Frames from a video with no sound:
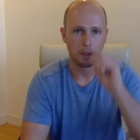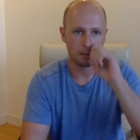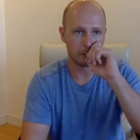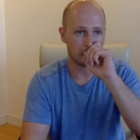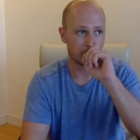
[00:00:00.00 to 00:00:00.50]

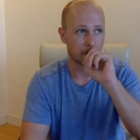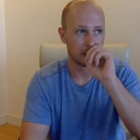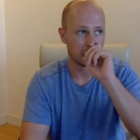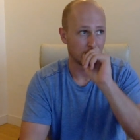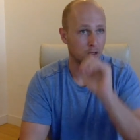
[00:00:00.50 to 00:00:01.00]
But
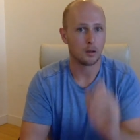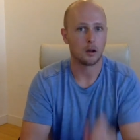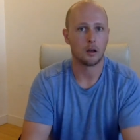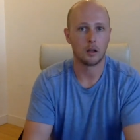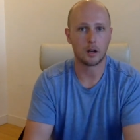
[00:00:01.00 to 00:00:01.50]

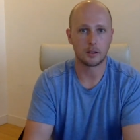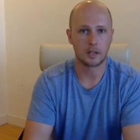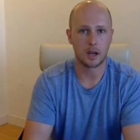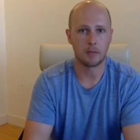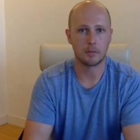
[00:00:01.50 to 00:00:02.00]
a lot of the
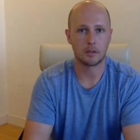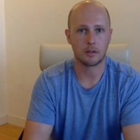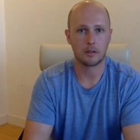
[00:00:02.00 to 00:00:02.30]
times